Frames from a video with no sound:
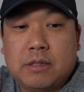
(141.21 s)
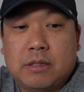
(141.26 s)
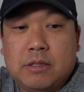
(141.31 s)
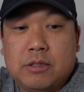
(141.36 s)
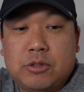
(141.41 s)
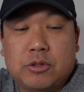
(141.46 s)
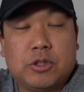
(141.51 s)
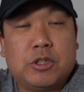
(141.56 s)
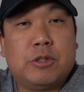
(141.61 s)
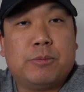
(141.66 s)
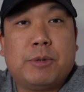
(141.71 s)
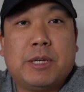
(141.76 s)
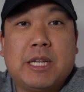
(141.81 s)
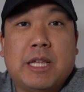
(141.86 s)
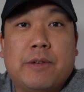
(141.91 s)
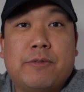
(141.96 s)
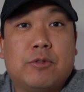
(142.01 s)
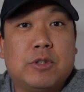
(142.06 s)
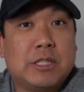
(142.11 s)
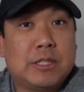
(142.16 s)
Sure, you might
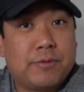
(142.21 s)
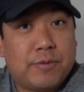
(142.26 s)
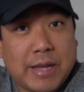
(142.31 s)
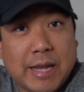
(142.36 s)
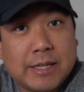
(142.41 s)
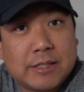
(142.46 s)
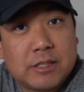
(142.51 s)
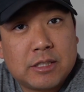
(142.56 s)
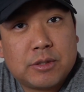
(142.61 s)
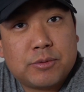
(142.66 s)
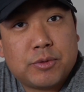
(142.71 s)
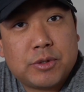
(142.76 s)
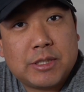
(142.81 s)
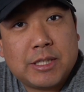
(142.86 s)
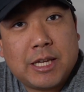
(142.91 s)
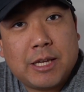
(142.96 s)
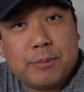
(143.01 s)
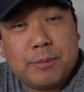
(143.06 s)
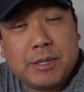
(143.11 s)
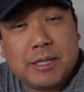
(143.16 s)
have risk factors for
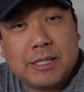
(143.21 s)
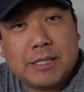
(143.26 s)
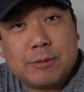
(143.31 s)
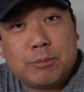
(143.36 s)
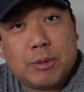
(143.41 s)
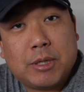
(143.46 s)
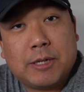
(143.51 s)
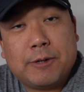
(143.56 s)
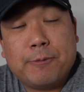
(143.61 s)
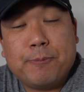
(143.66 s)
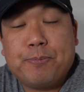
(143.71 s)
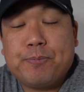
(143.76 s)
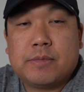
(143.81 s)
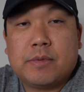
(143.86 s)
diabetes, but